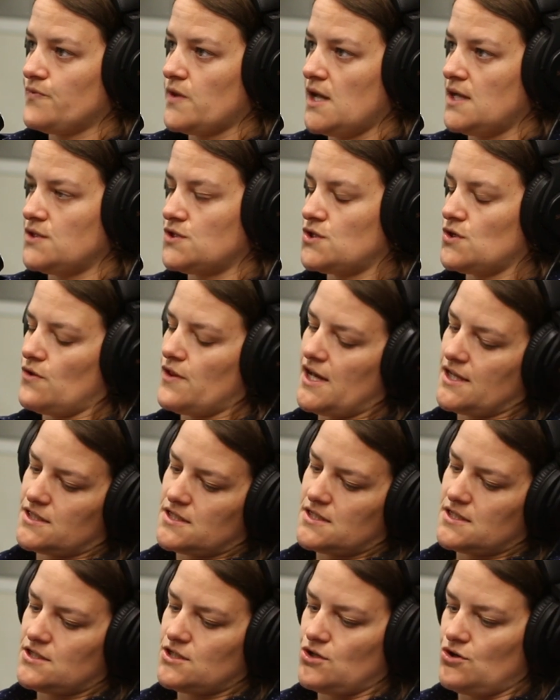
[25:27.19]
And so
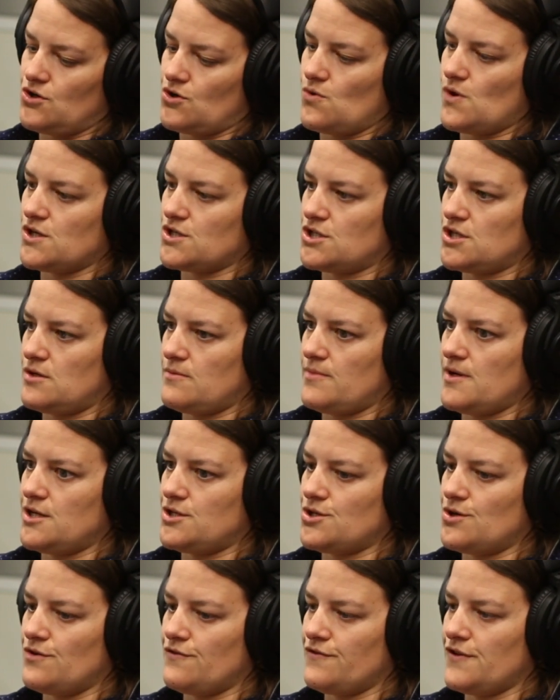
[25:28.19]
that's to your question,
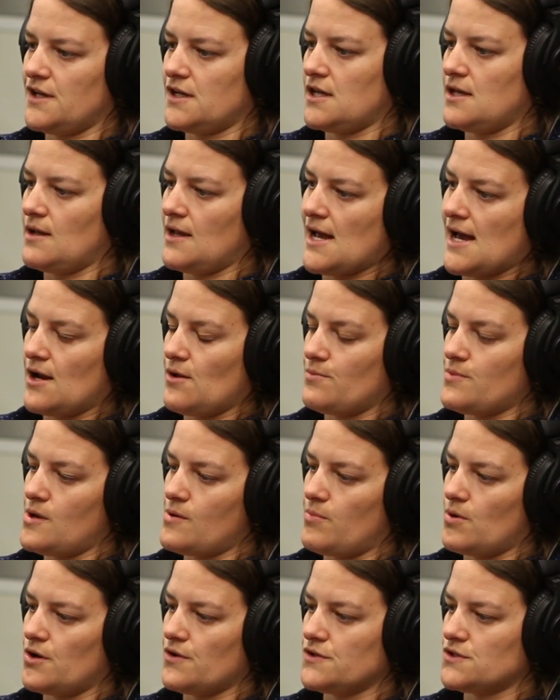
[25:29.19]
Pedro, of like, can cattle be
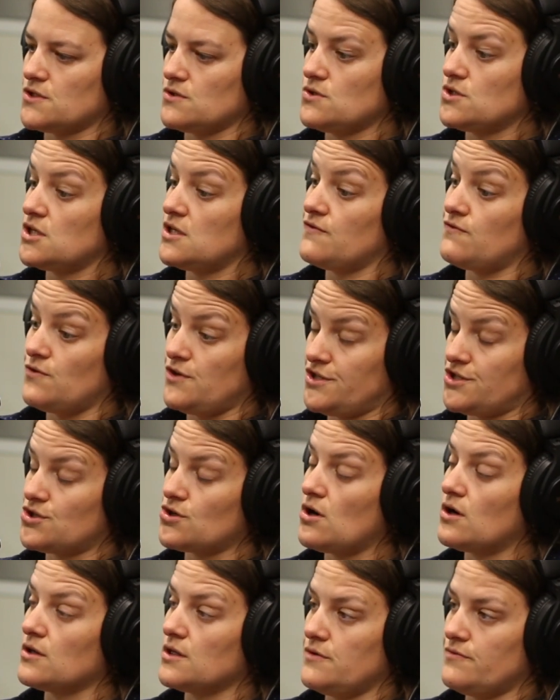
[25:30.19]
a part of the solution if we
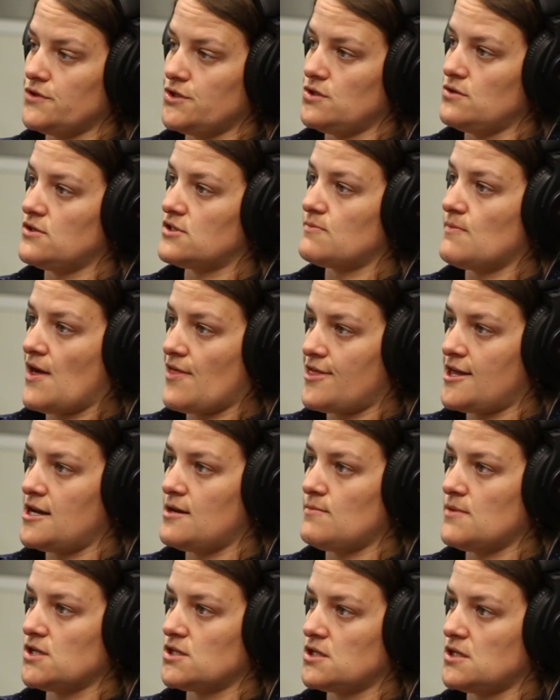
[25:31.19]
strongly reduce methane
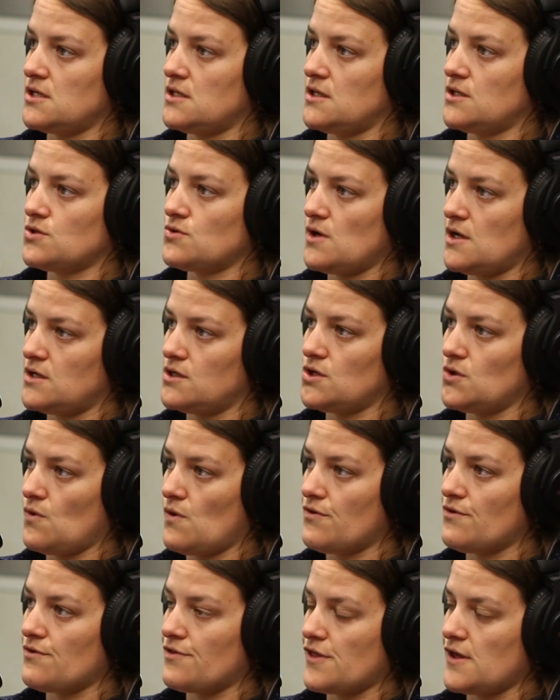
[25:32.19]
emissions, right, and do
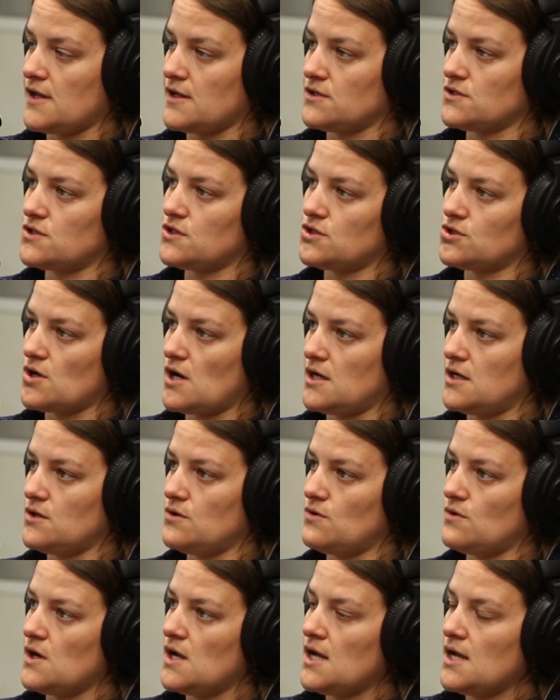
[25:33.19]
other things to try
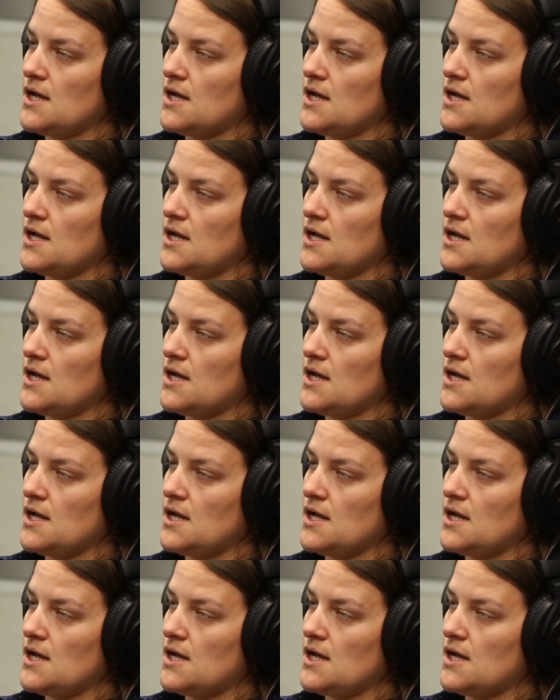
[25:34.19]
to